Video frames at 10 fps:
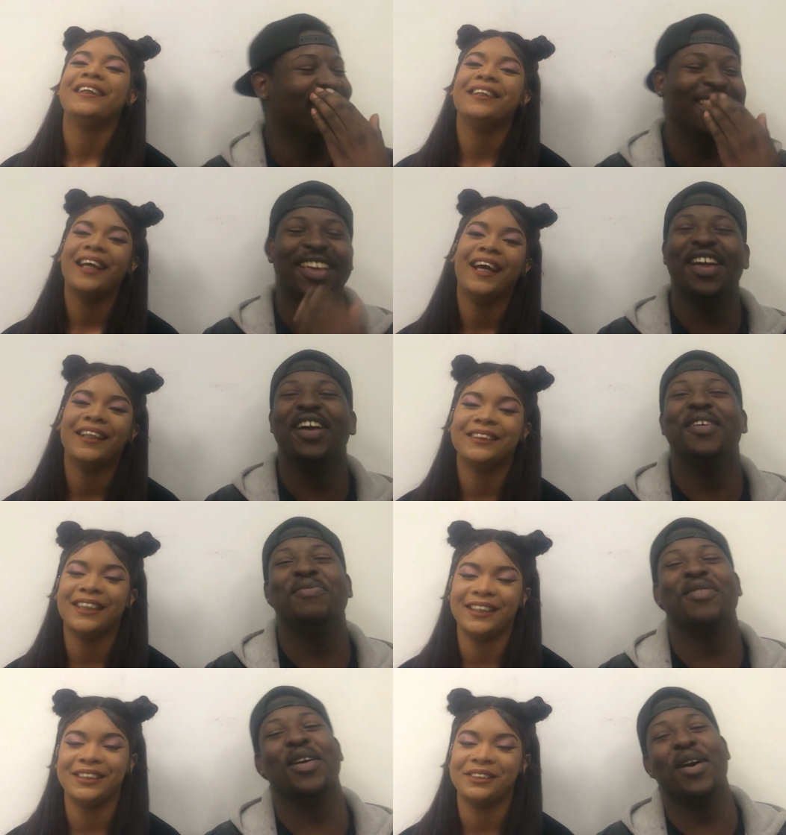Speaker 1: yes,
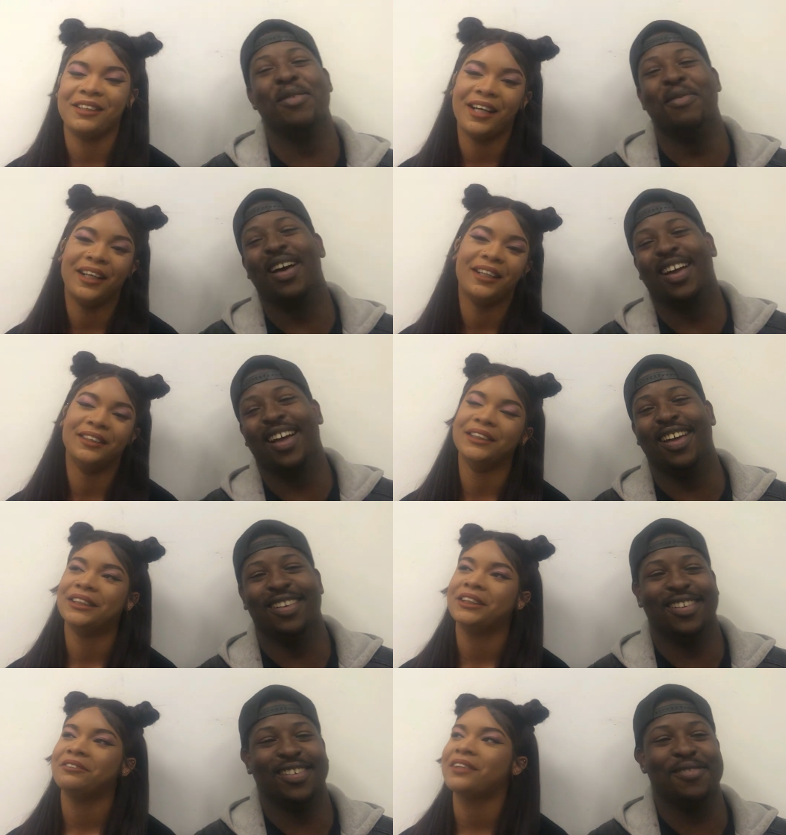that's oh my,
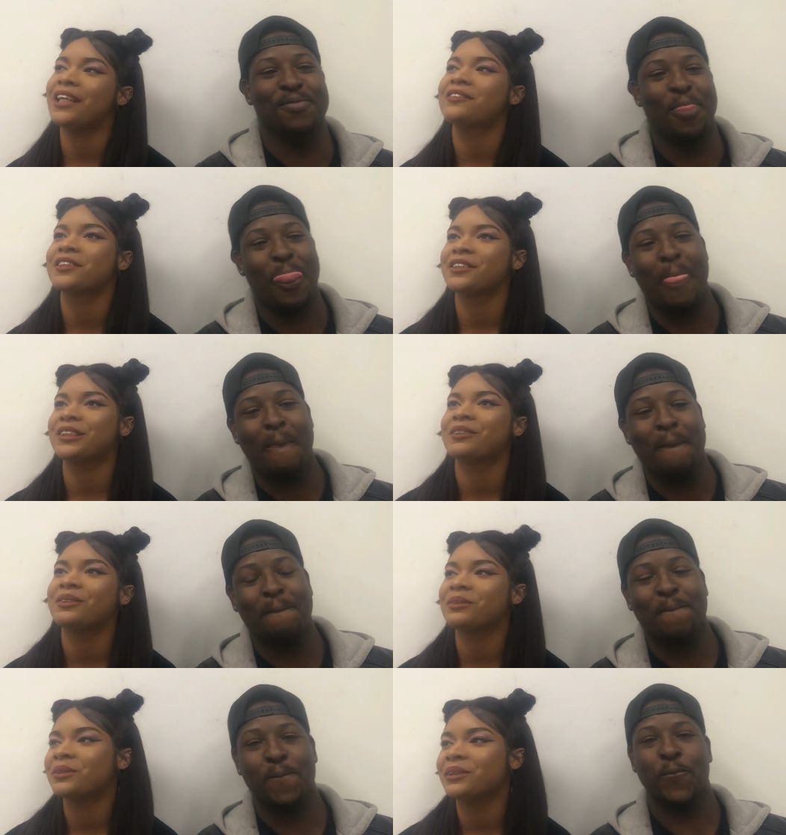God. favorite
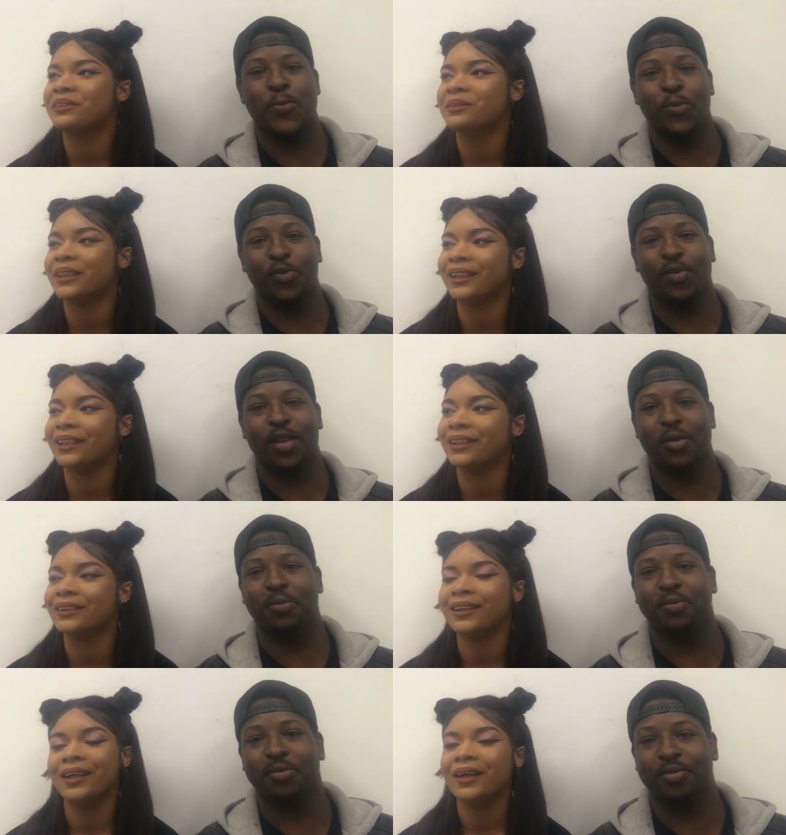Christmas movie,
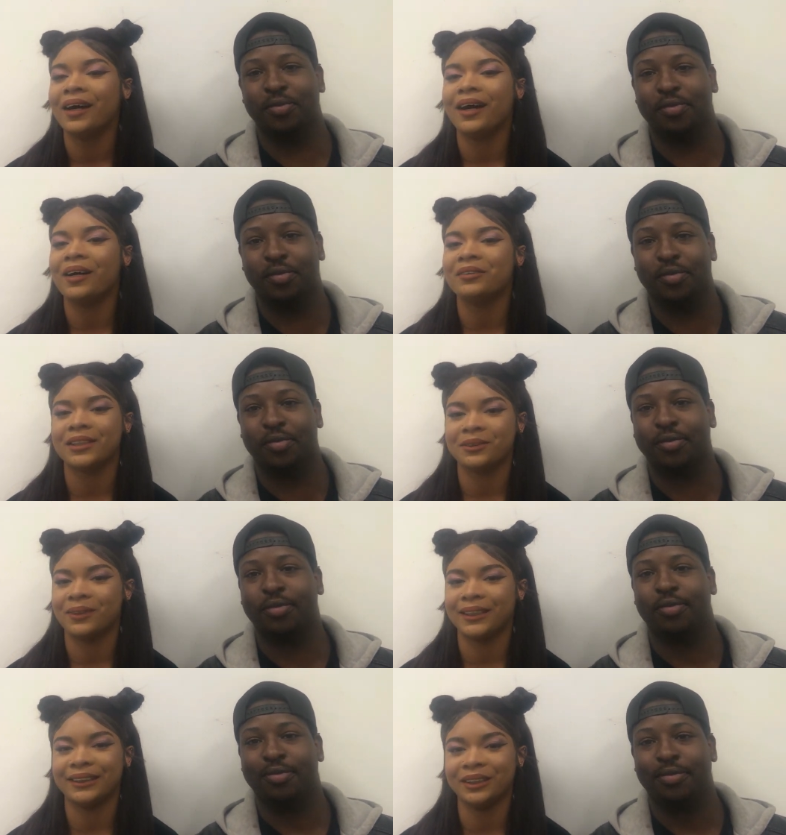man. always
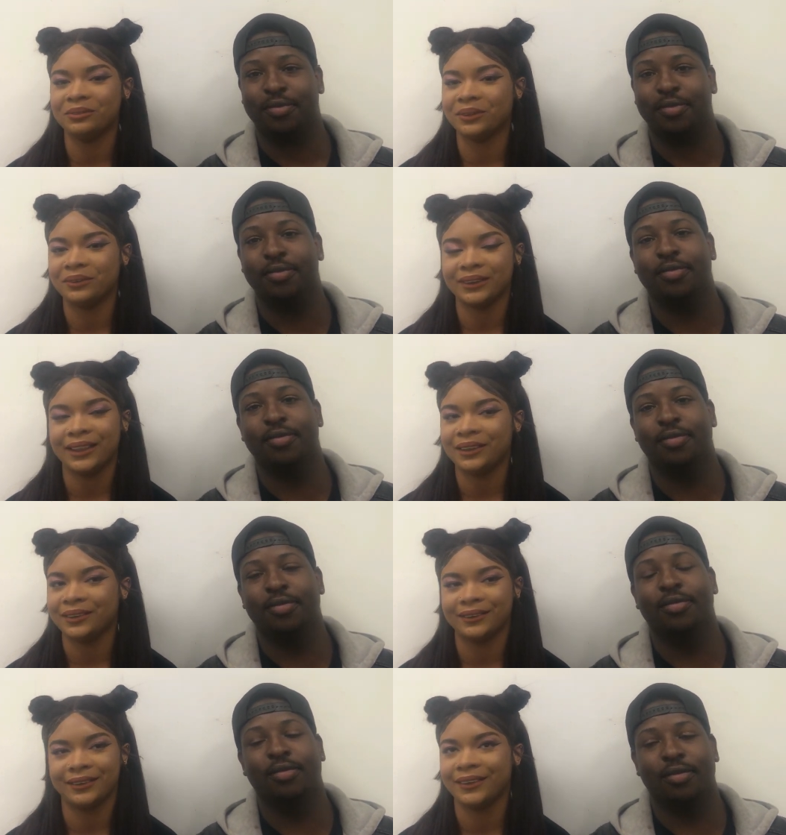watch that movie. That,
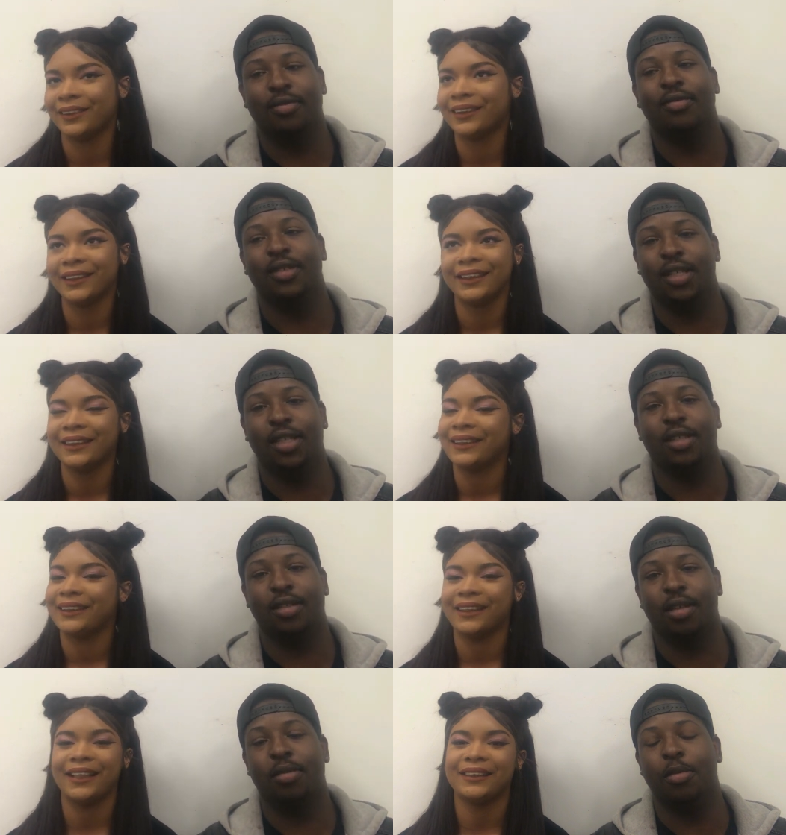uh,
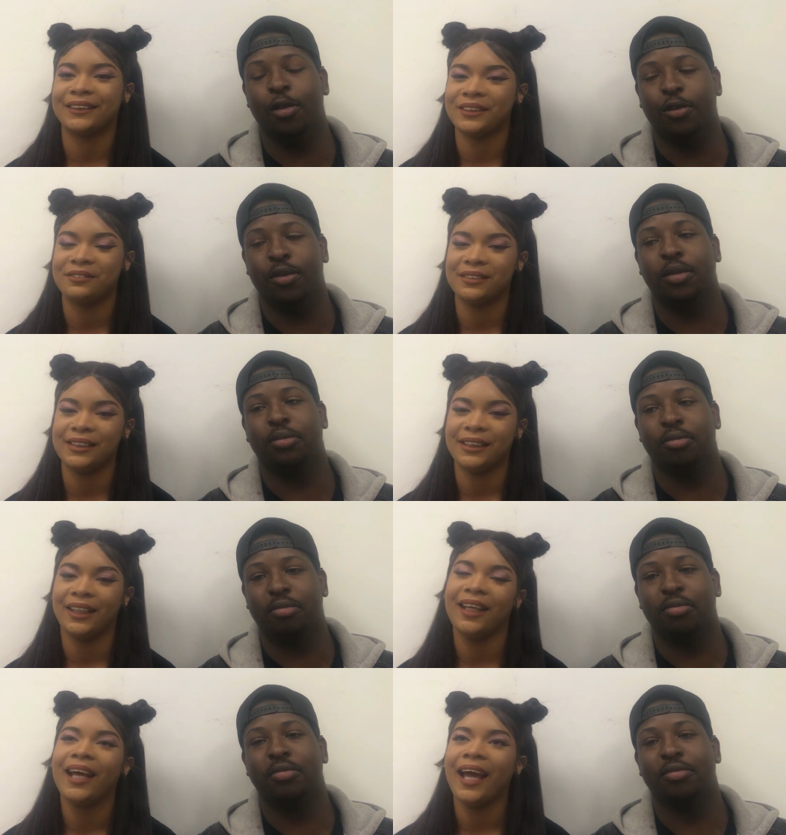that is so
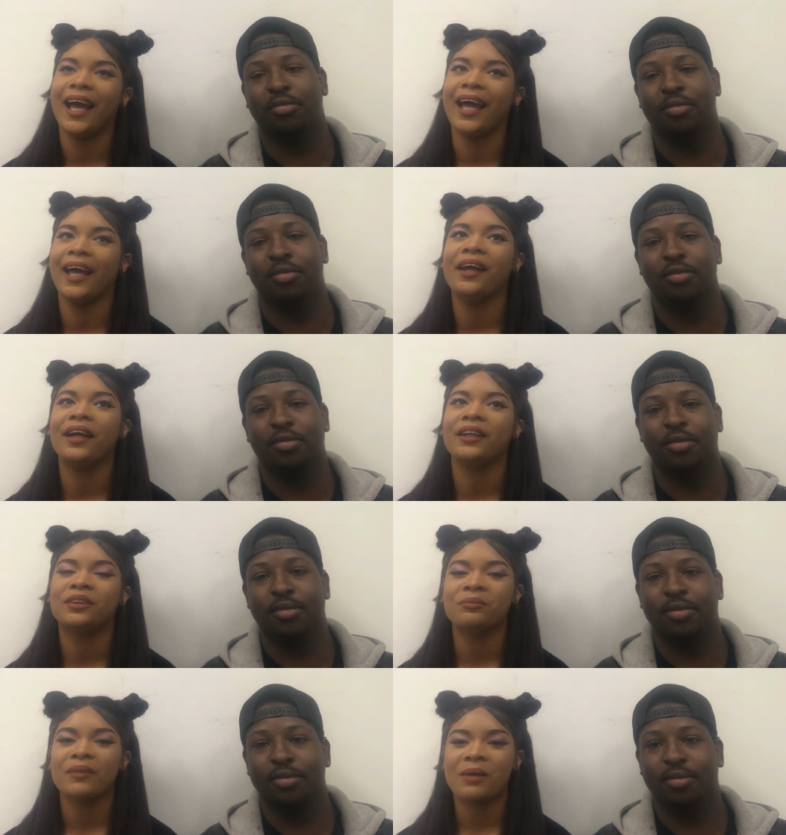funny.
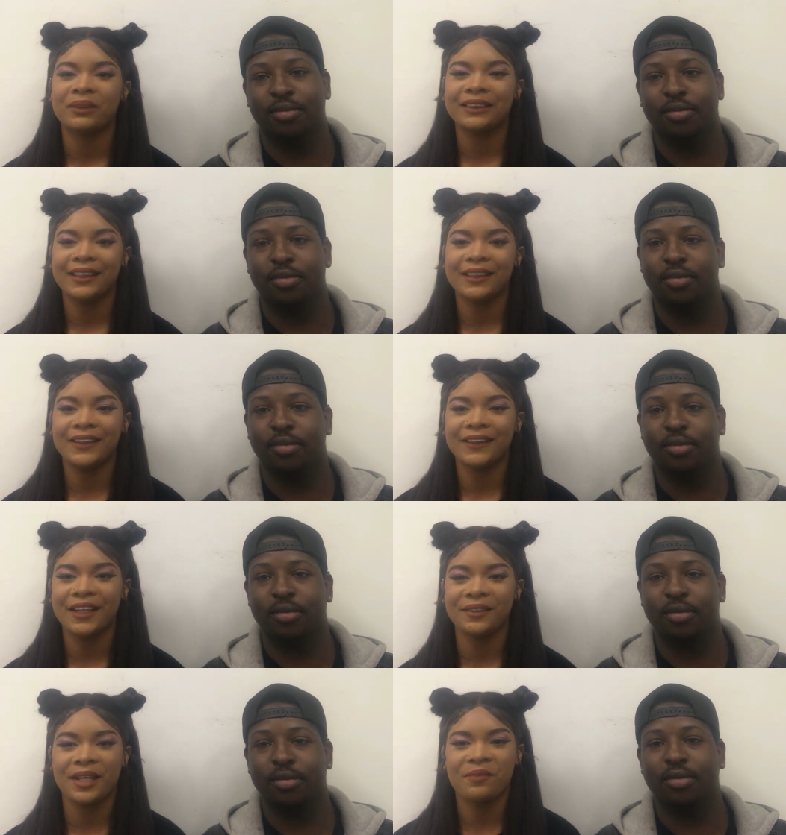And eh, I'm gonna jing
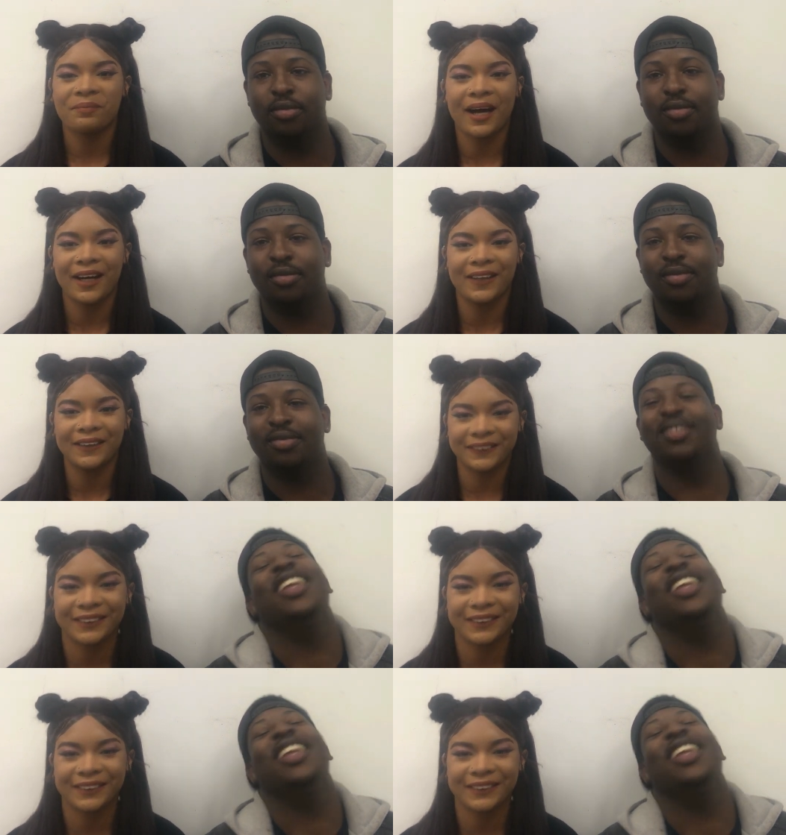along your balls.